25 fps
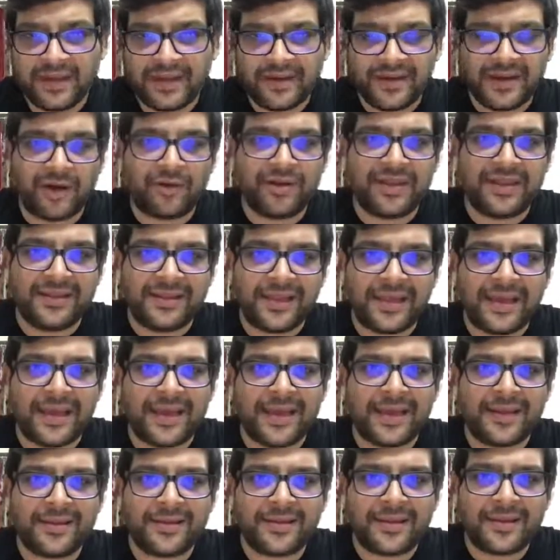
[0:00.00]
Now in
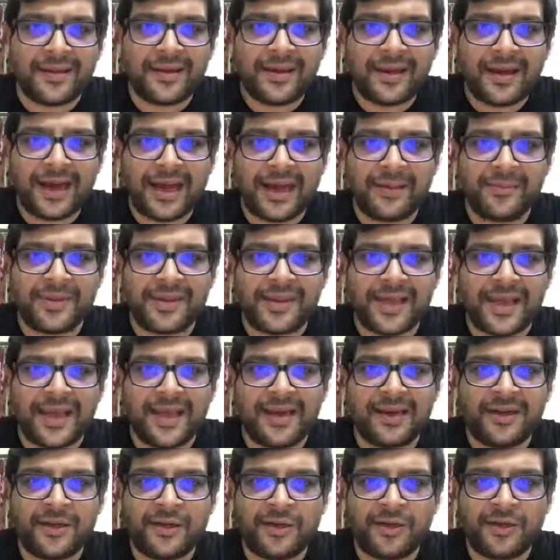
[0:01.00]
this, I'm
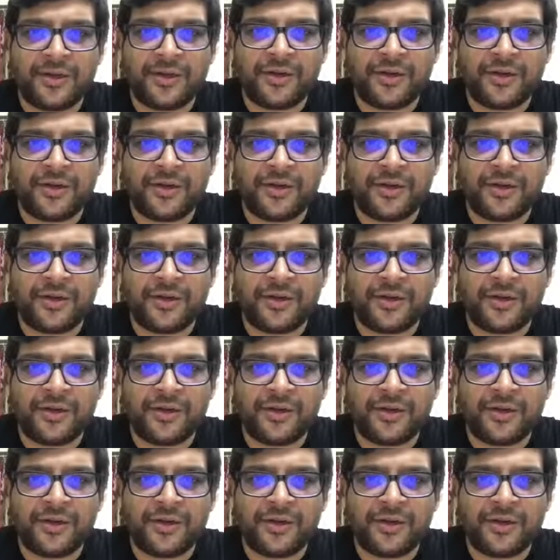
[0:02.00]
saying